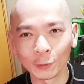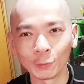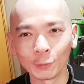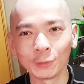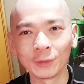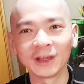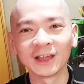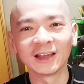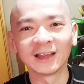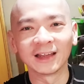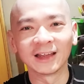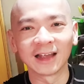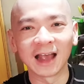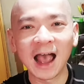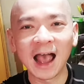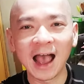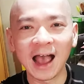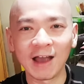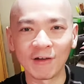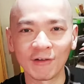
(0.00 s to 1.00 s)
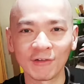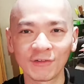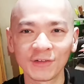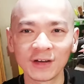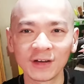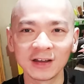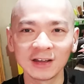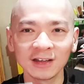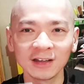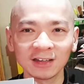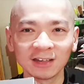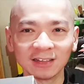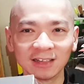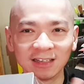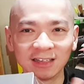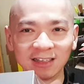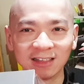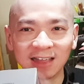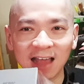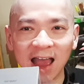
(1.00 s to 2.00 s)
we have the
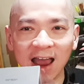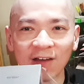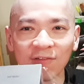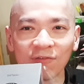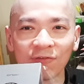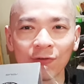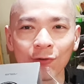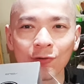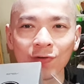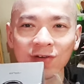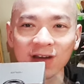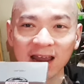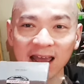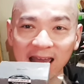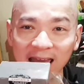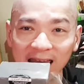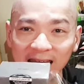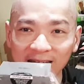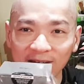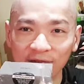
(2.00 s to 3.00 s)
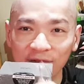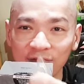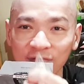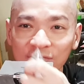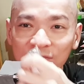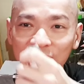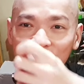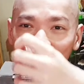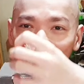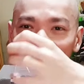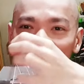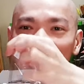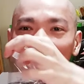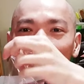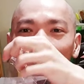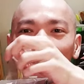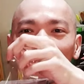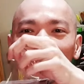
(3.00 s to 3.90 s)
Zenfone 8 Flip